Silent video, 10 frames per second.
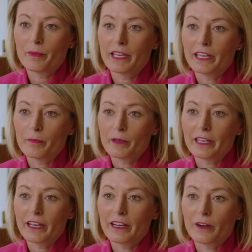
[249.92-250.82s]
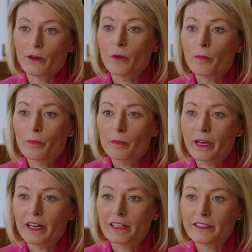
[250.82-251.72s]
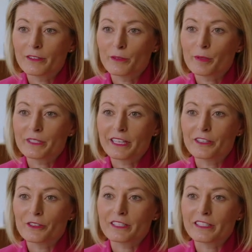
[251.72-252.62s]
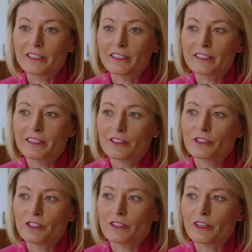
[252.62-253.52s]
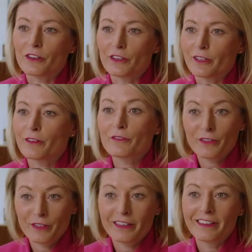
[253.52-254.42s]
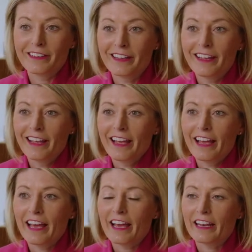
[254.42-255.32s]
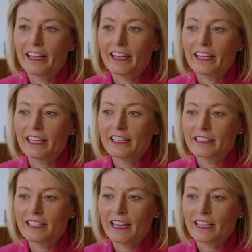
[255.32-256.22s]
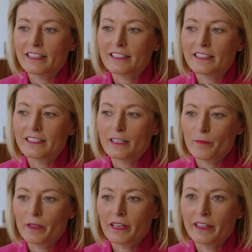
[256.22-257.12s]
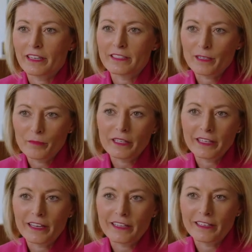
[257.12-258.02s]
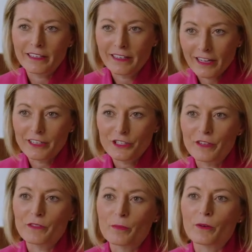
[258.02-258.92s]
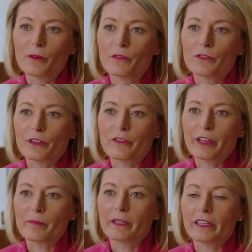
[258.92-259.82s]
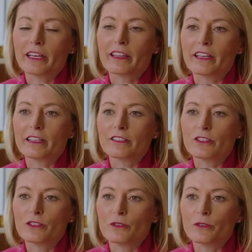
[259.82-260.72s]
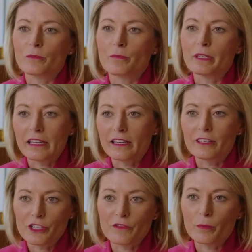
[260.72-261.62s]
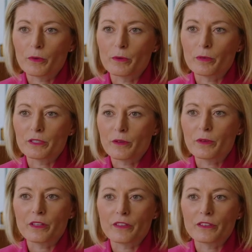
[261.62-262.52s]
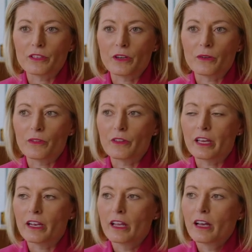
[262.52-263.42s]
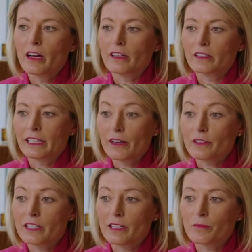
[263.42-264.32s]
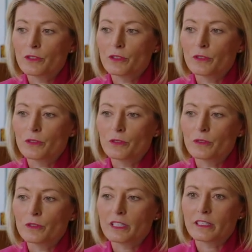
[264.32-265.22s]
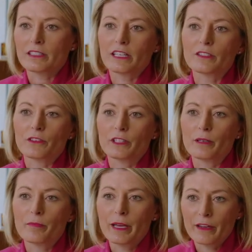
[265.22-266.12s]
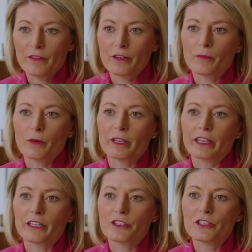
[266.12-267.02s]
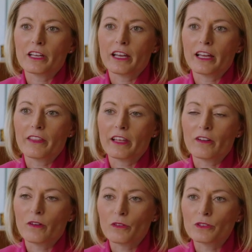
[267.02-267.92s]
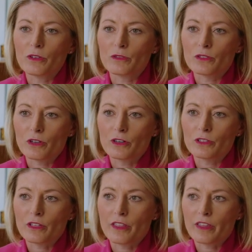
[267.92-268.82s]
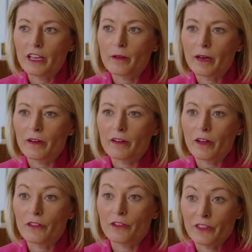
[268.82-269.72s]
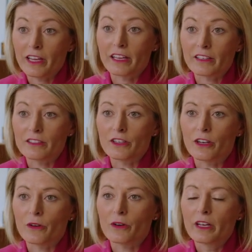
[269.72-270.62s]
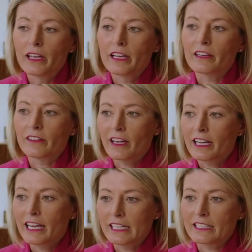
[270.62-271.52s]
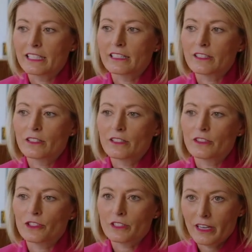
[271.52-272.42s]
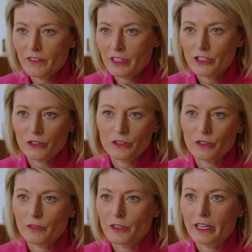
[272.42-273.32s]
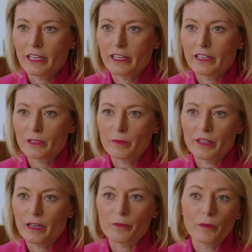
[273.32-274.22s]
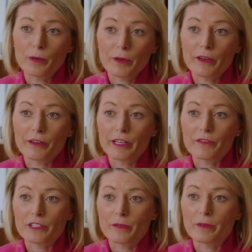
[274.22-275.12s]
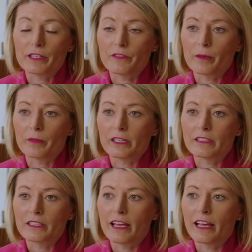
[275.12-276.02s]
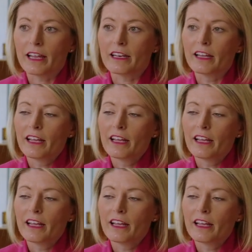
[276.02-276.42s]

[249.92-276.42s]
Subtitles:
Being able to get a home at 0% interest is just unheard of. And it takes something that is completely not achievable for a family like this to be achievable. It puts it within the zone that allows them to successfully pay for a mortgage and then also start to think about other things. You know, in a lot of cases, just having a shelter over their head has been the number one priority for some of these families. And